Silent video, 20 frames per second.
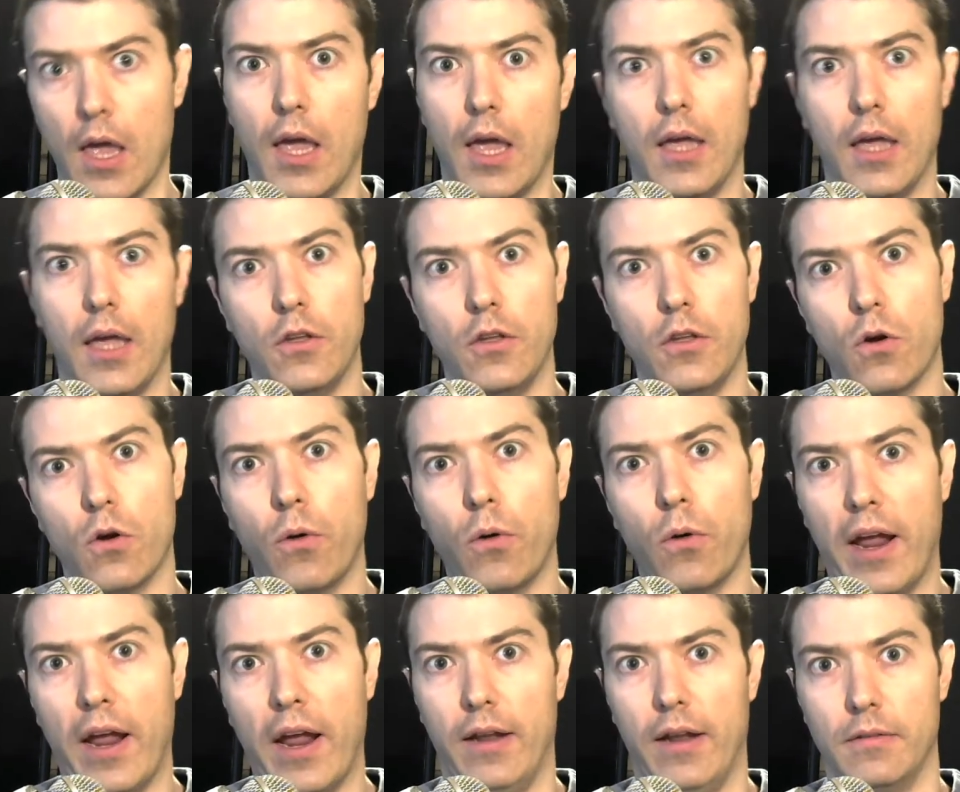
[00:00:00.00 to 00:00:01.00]
in
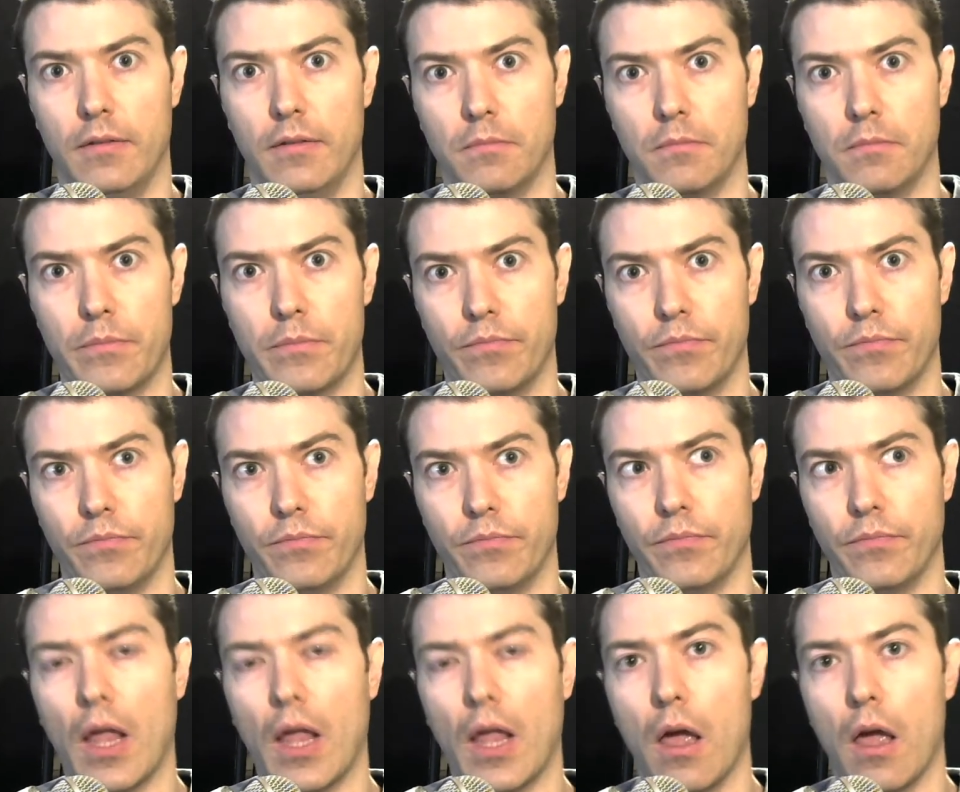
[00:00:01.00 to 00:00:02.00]
Ukraine,
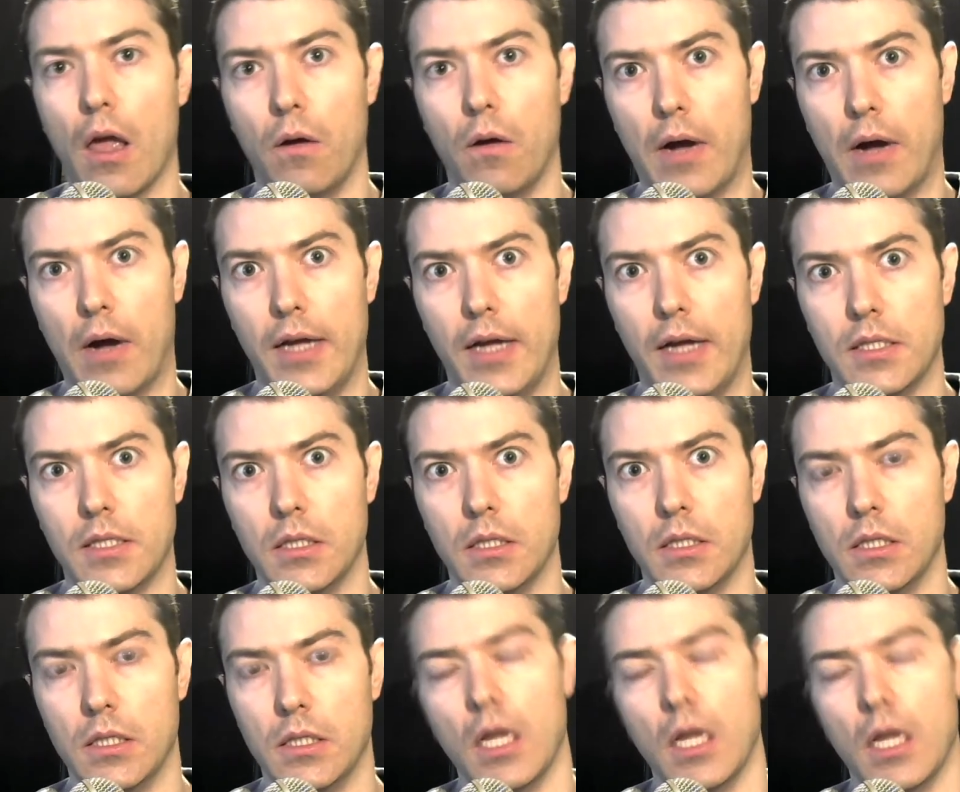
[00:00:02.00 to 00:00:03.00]
right?
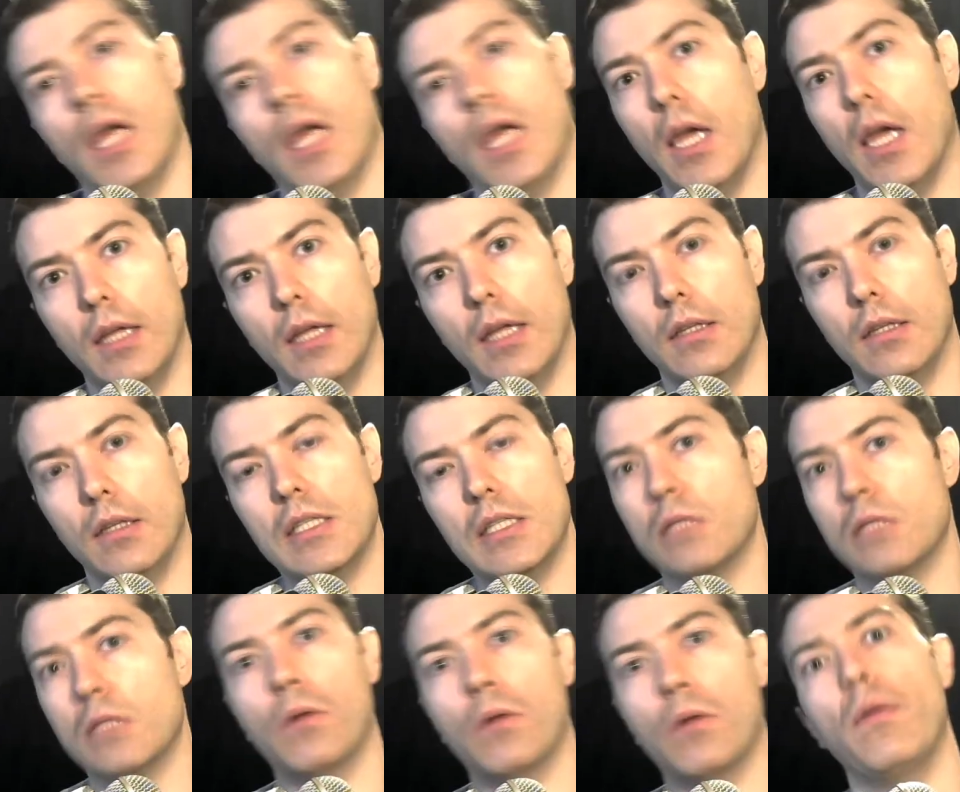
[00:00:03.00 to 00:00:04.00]
This
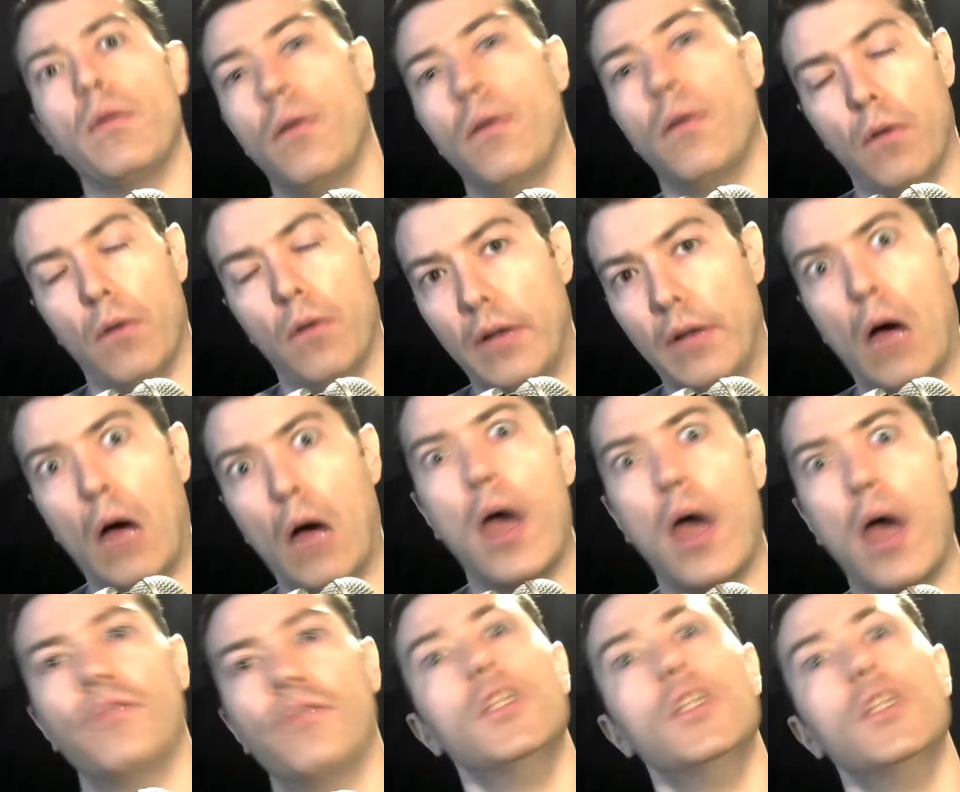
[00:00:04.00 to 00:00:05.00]
is what we now
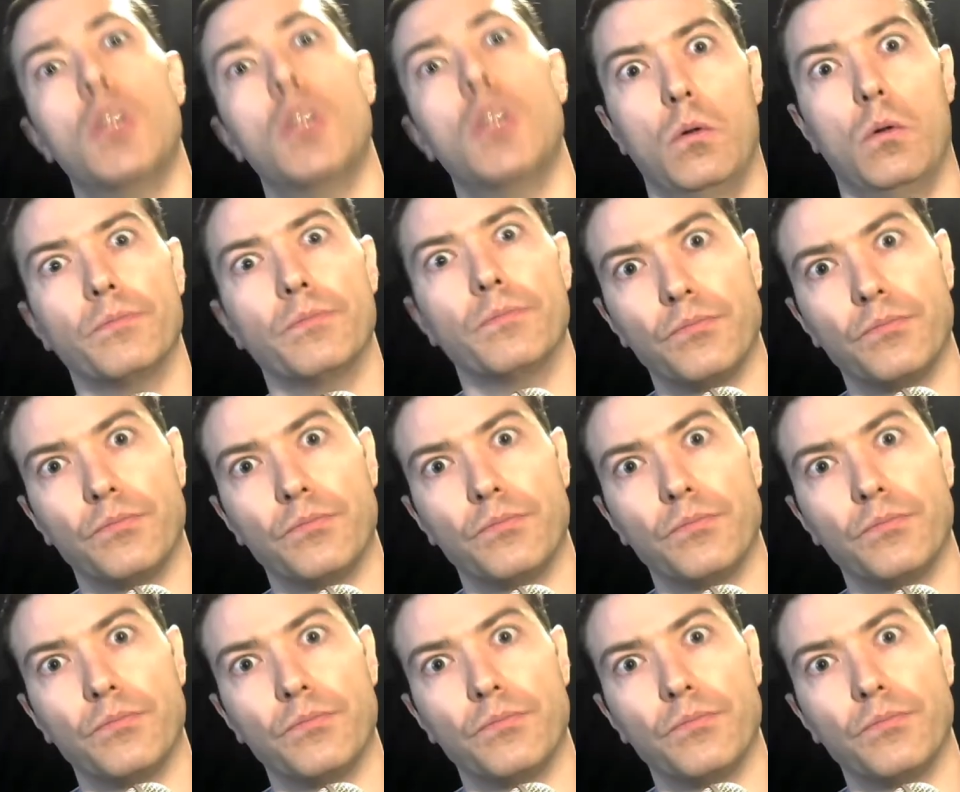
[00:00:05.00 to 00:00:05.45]
have to do.